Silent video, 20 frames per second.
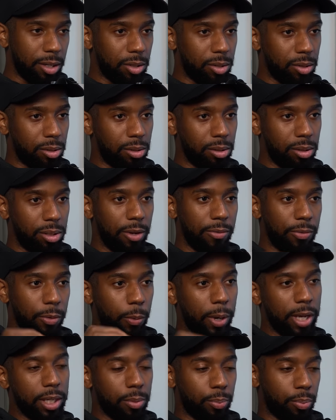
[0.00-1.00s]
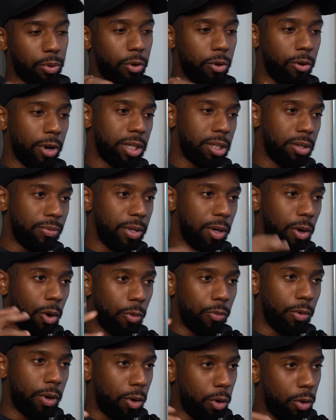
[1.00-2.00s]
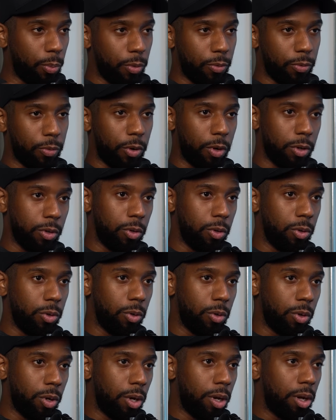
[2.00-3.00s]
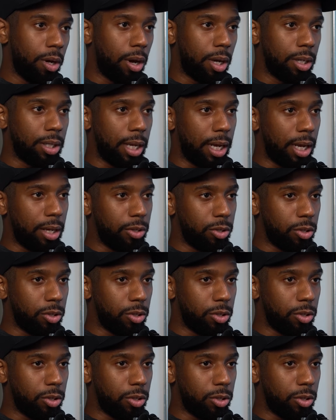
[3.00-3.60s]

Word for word: it's different ways to progressively overload before you are there